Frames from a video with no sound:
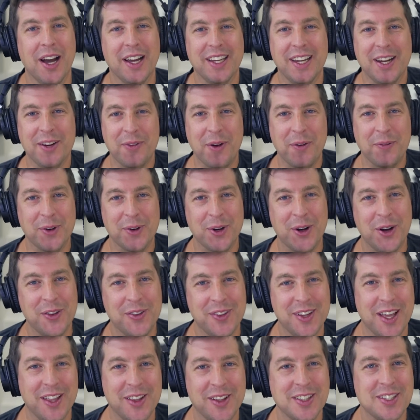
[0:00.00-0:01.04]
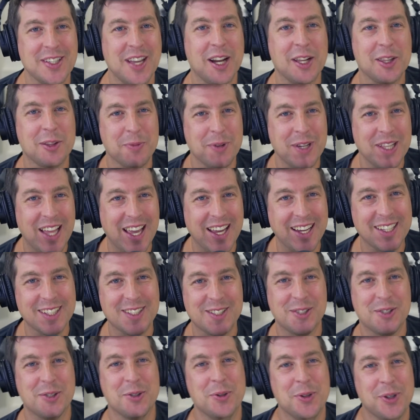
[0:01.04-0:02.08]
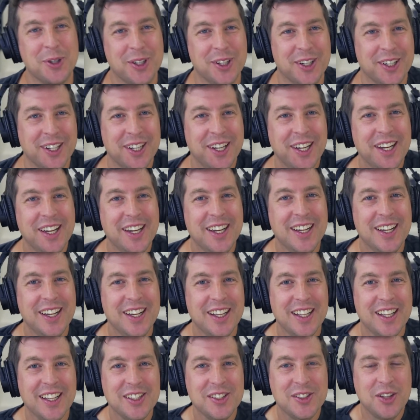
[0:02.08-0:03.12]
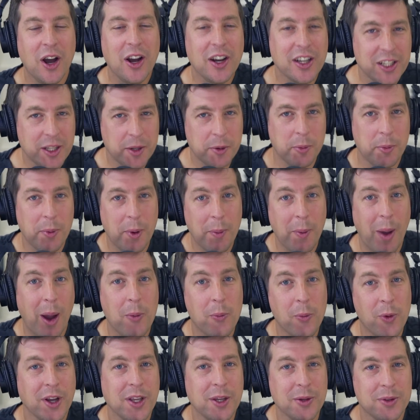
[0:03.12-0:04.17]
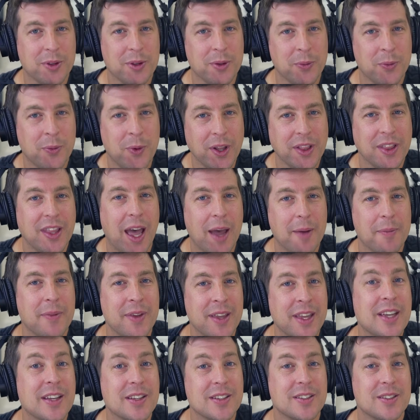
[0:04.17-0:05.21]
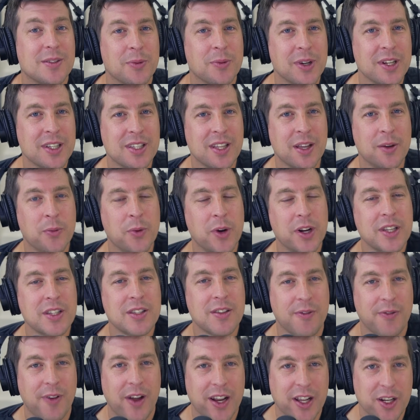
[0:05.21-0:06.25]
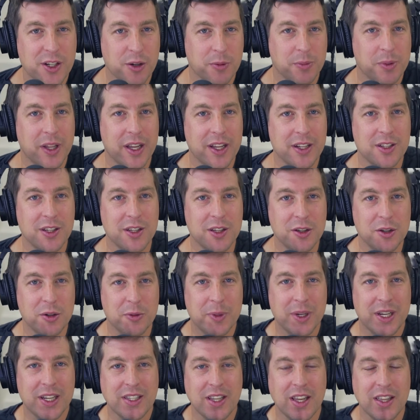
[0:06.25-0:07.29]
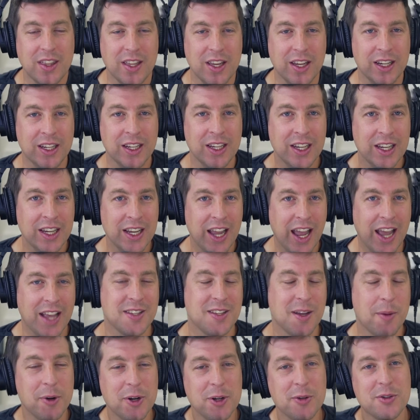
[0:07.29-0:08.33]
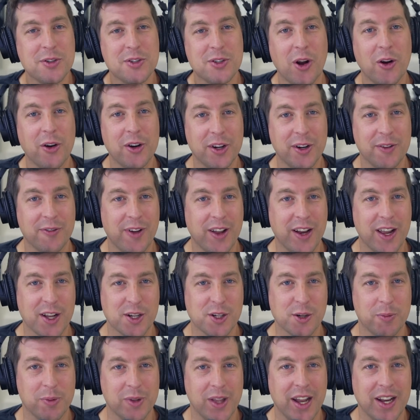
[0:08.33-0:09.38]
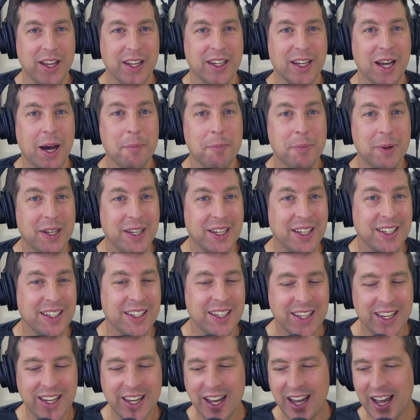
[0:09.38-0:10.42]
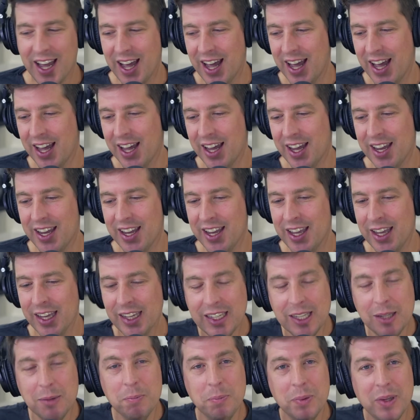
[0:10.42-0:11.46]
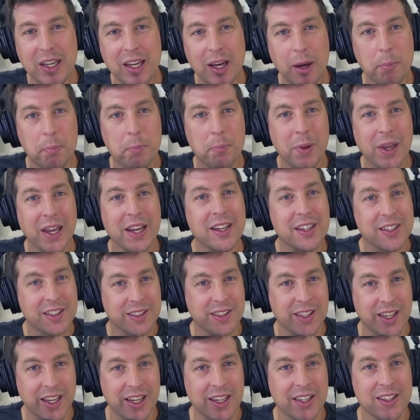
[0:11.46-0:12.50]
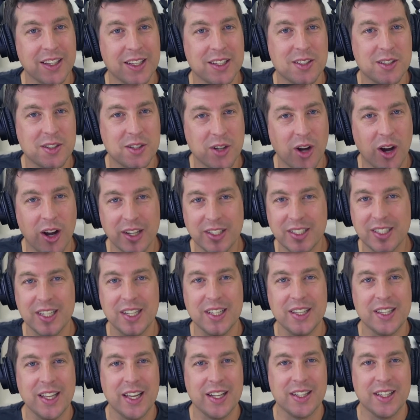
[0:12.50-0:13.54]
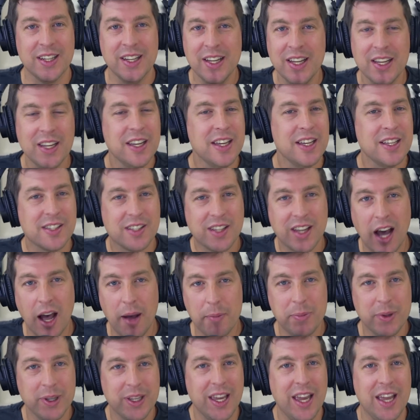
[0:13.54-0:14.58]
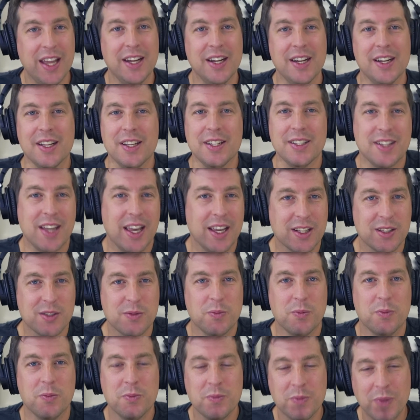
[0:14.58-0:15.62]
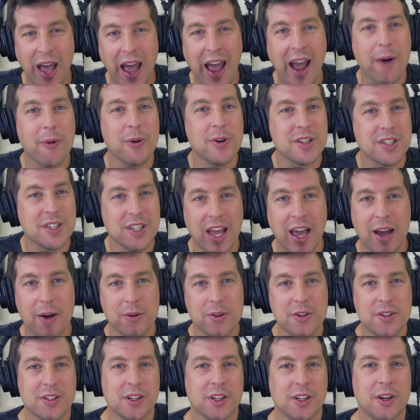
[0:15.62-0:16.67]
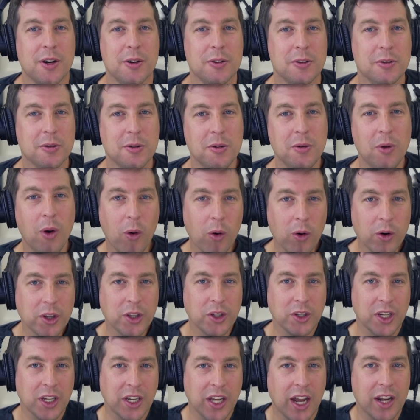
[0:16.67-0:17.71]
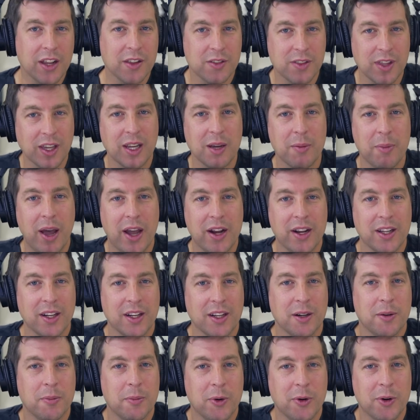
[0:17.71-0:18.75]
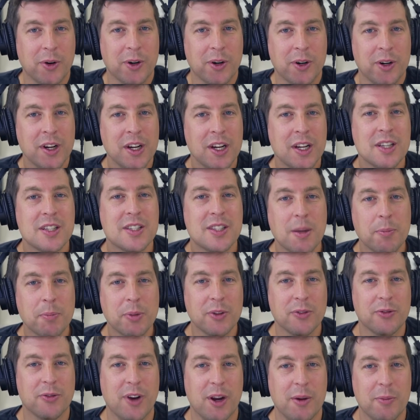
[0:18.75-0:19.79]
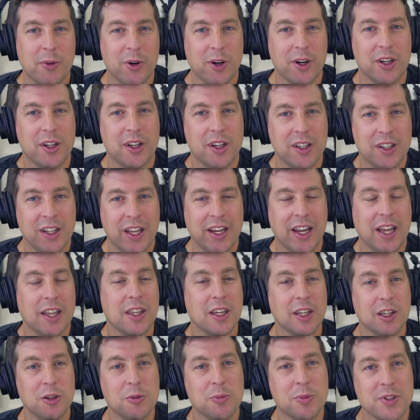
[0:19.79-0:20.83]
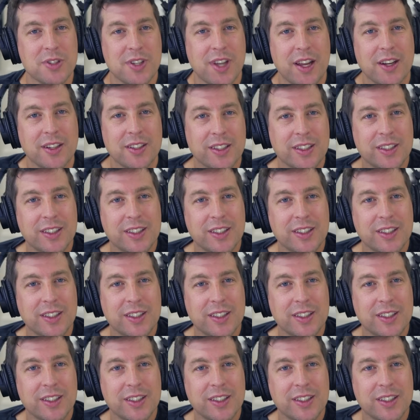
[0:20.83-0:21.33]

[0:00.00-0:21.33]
I can't remember all the other. It's not a three-legged stool. Talk a little bit about what you what that is. What is what is the financial plan to you? Because I think as someone who started a financial planning company, uh, it can be a big thing that's daunting, that is complicated, and takes hours and hours to go through. Or you can kind of think about it in a more simple framework, like I think you present.